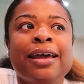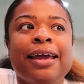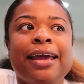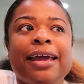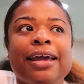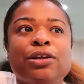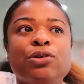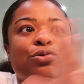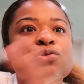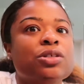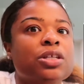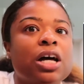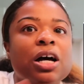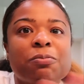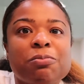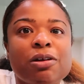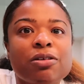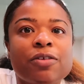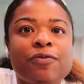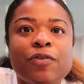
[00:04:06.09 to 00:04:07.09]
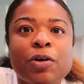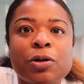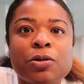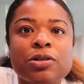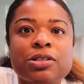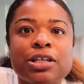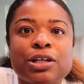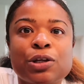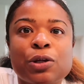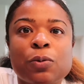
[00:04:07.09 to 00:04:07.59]
and you just upload the
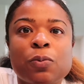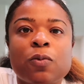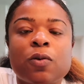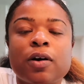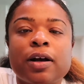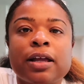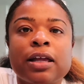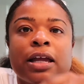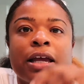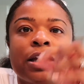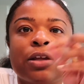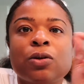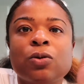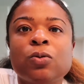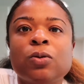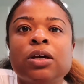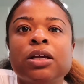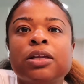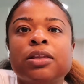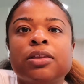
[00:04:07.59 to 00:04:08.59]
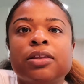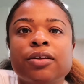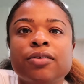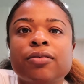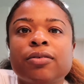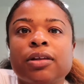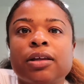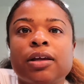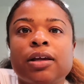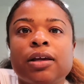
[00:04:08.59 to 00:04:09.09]
photos that you want, and you can
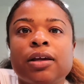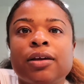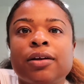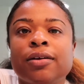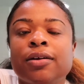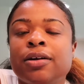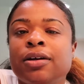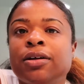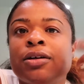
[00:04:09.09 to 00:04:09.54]
literally